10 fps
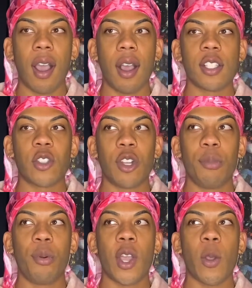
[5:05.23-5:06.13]
to the
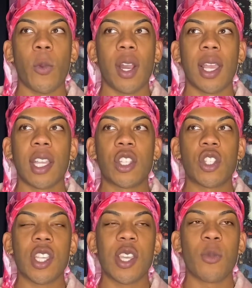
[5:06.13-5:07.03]
point where, like,
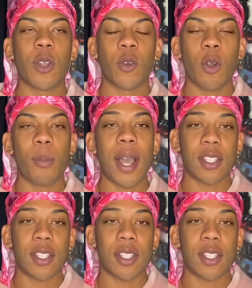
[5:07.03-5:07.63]
she would go back